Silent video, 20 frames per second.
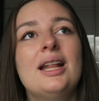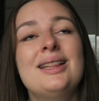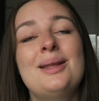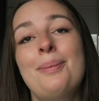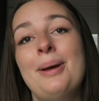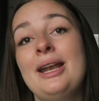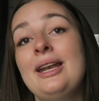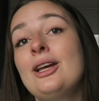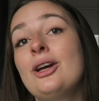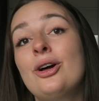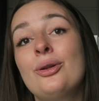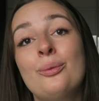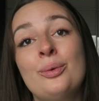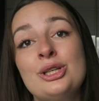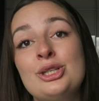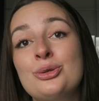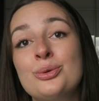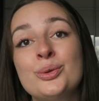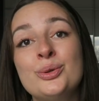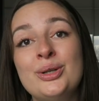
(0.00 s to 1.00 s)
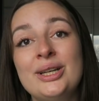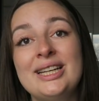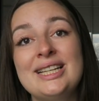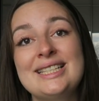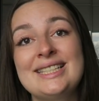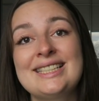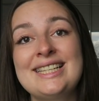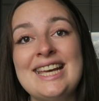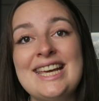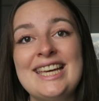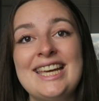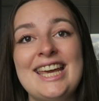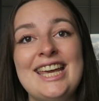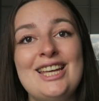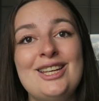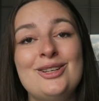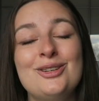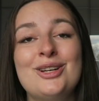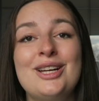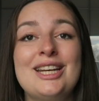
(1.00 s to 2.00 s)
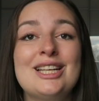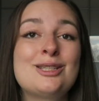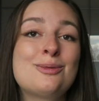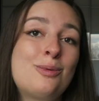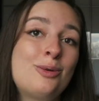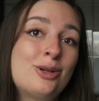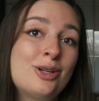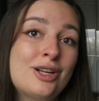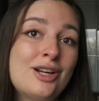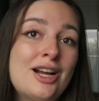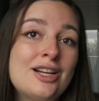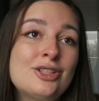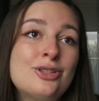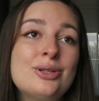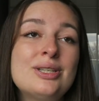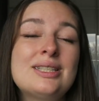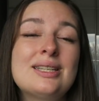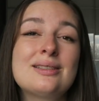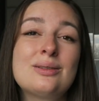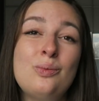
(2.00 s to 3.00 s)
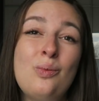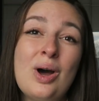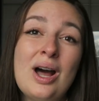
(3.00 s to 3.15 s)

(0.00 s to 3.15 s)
depending on which route it's taking you can explore the countries as